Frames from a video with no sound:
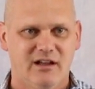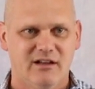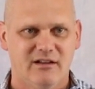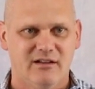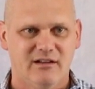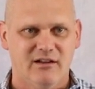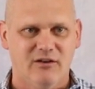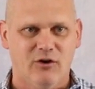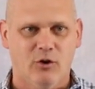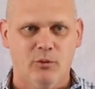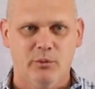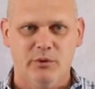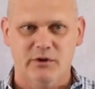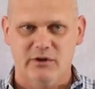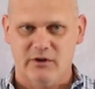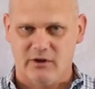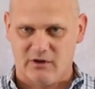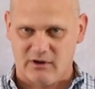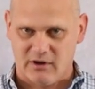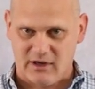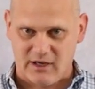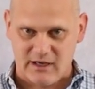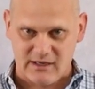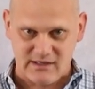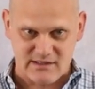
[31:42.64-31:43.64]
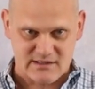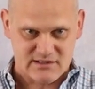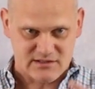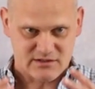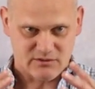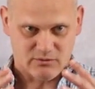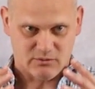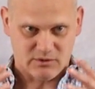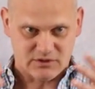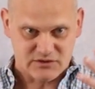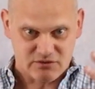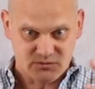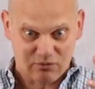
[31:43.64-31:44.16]
and open their eyes to
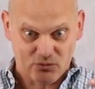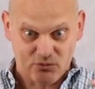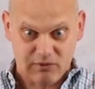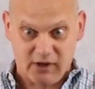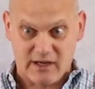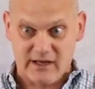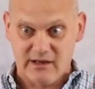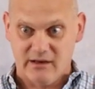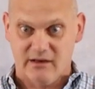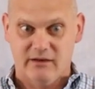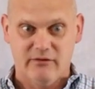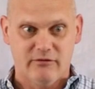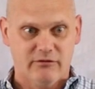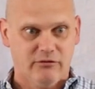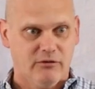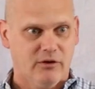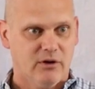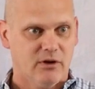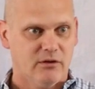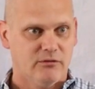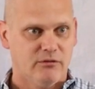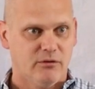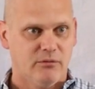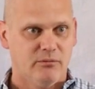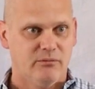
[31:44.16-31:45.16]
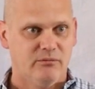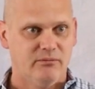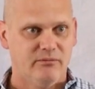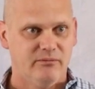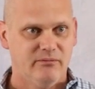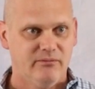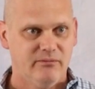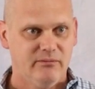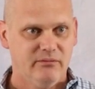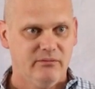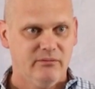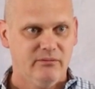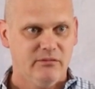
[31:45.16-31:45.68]
what's right in front of them,
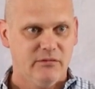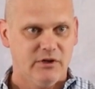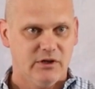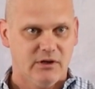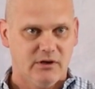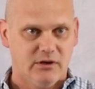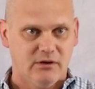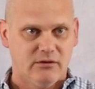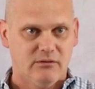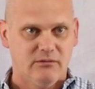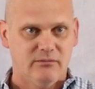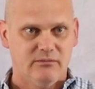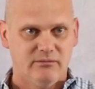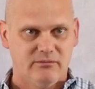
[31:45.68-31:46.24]
you know.